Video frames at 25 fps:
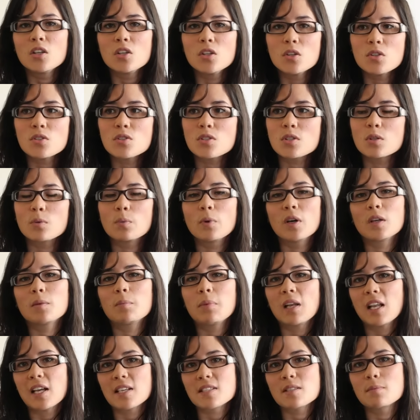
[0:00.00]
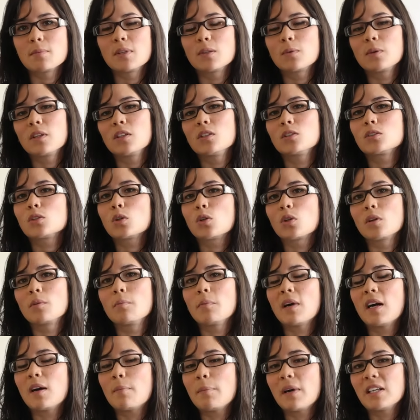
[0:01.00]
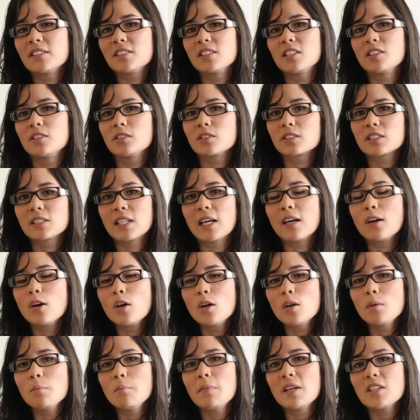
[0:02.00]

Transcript: use the word plasmid when you're talking about a bacterial cell.